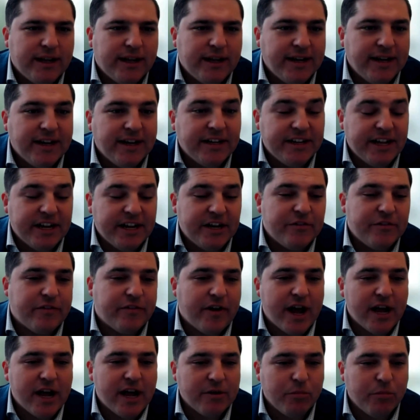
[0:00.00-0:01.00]
and
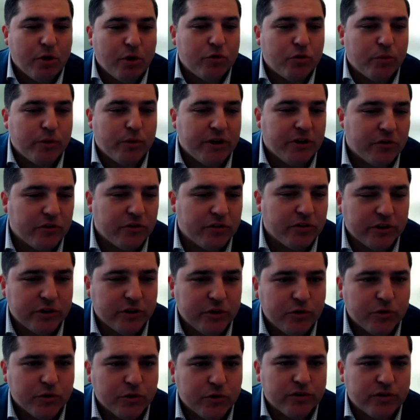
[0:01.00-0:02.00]
identifying both winners and
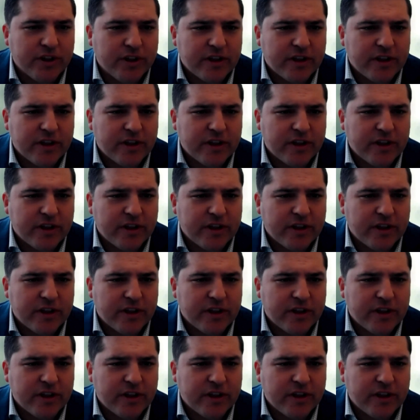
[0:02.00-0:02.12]
losers.